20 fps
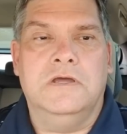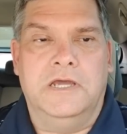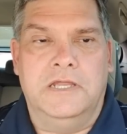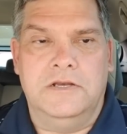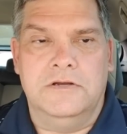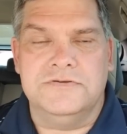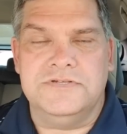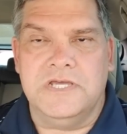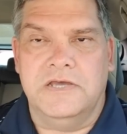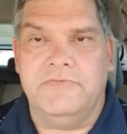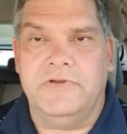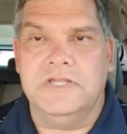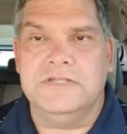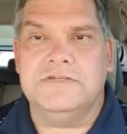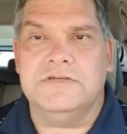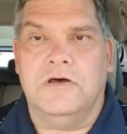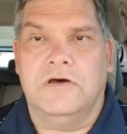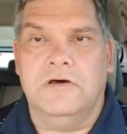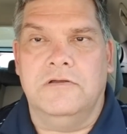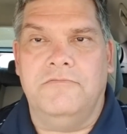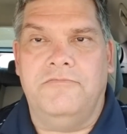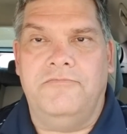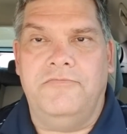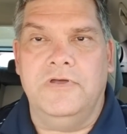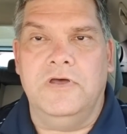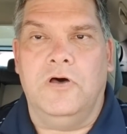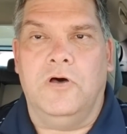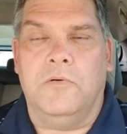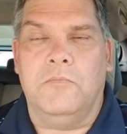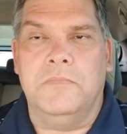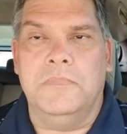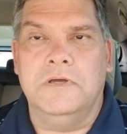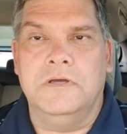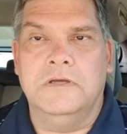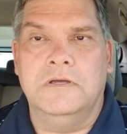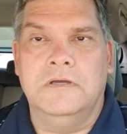and there's evidence on film